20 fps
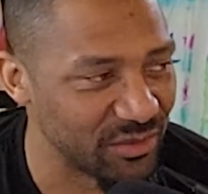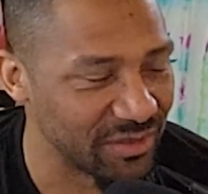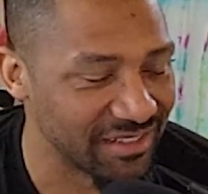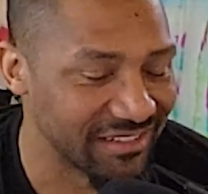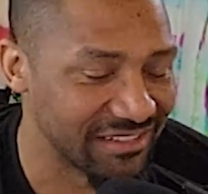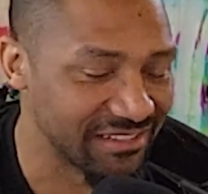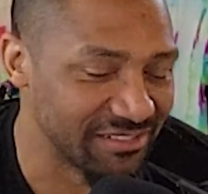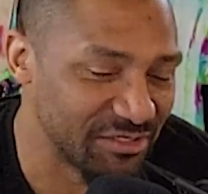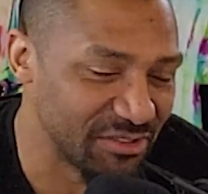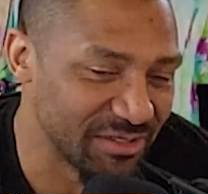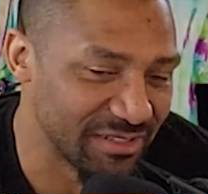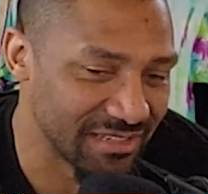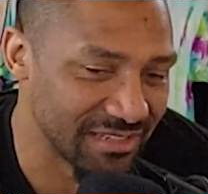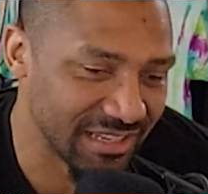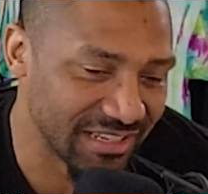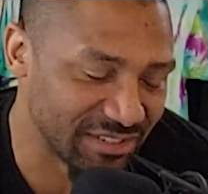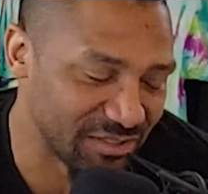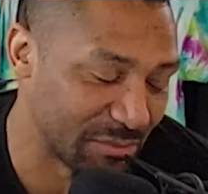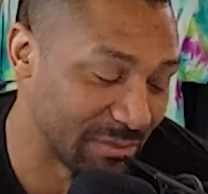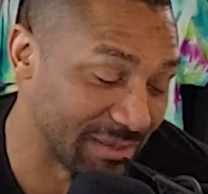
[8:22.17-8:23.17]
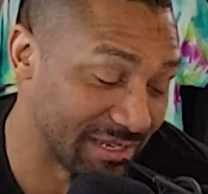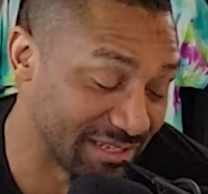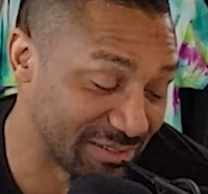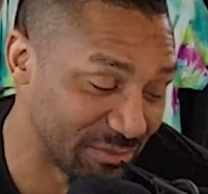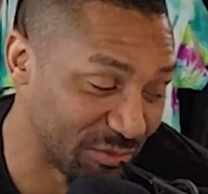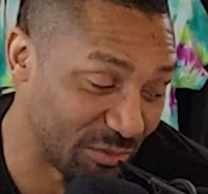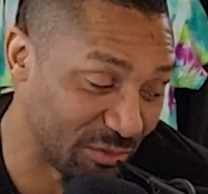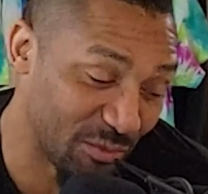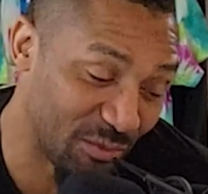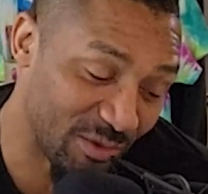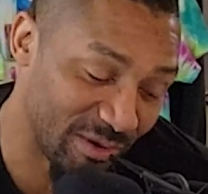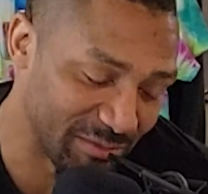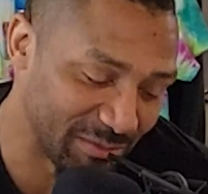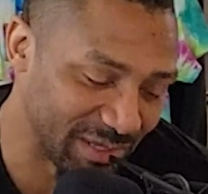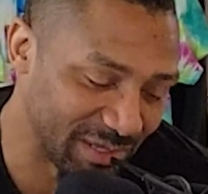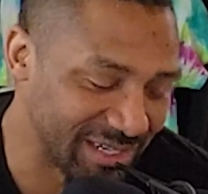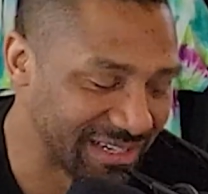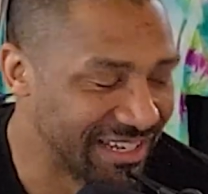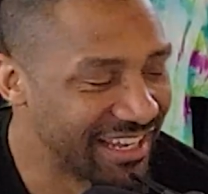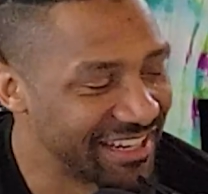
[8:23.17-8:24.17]
You can say it's the best if you want,
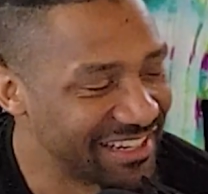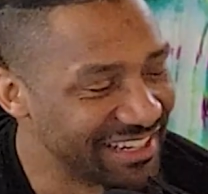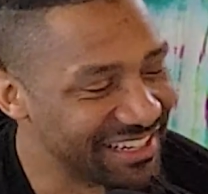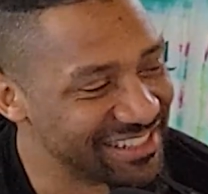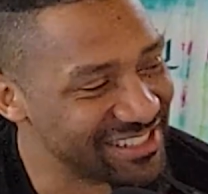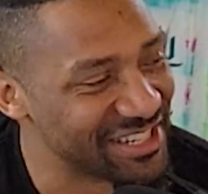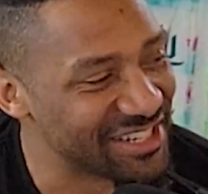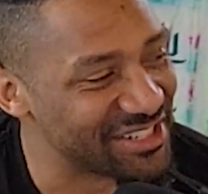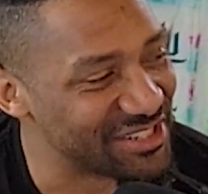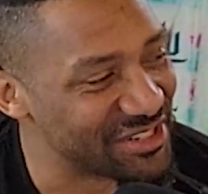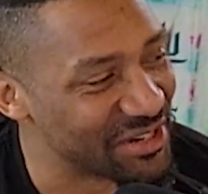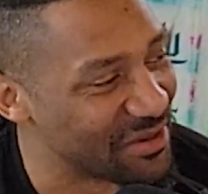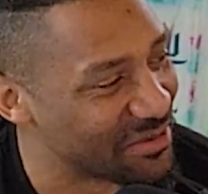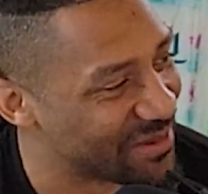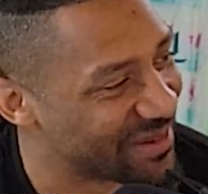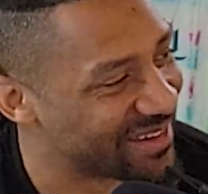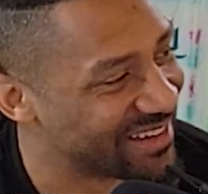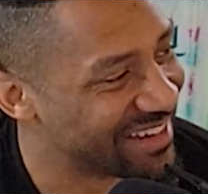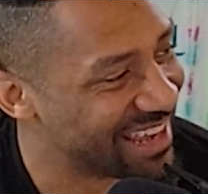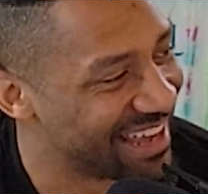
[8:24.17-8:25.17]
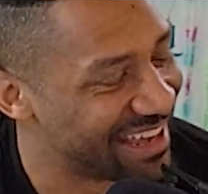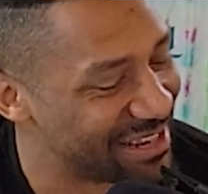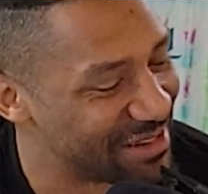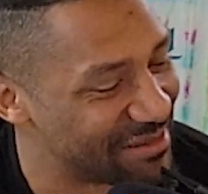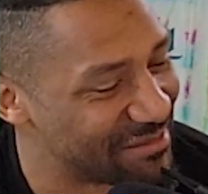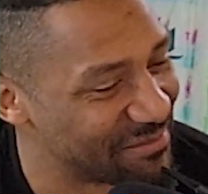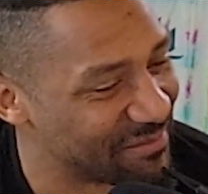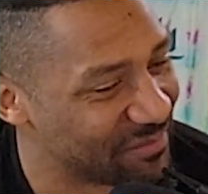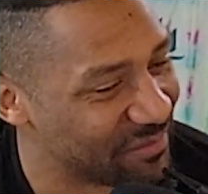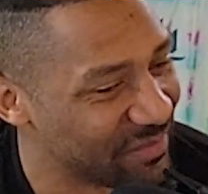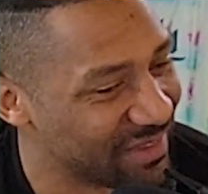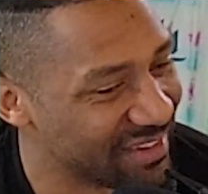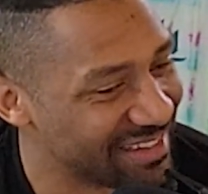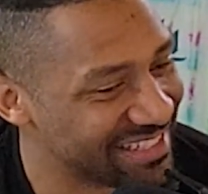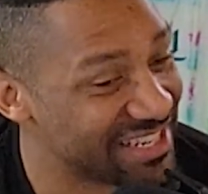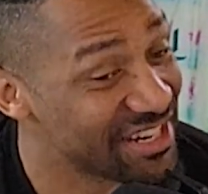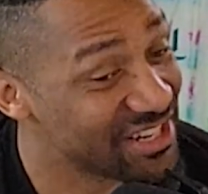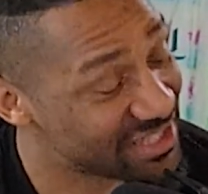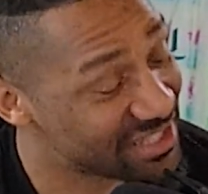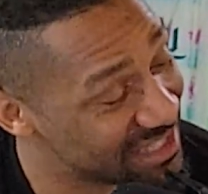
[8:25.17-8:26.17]
but just joking. Yeah.
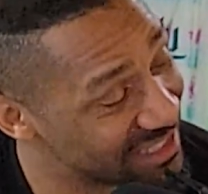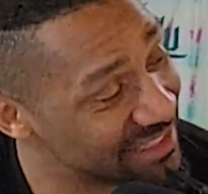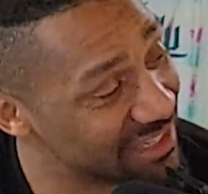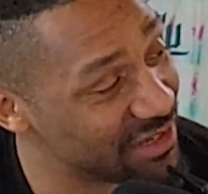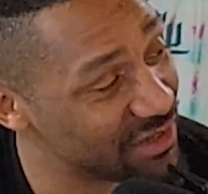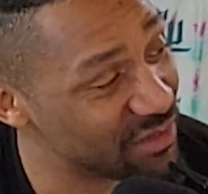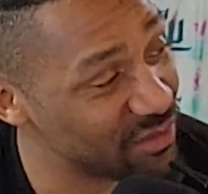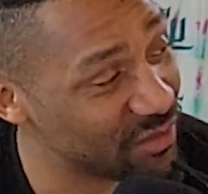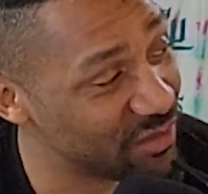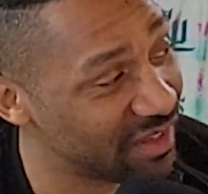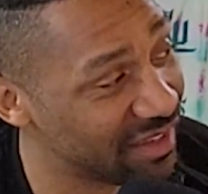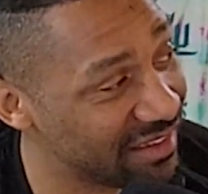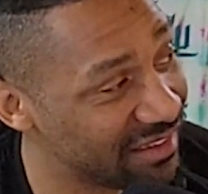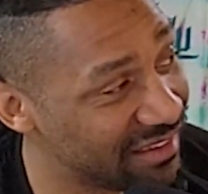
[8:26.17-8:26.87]
Seriously though,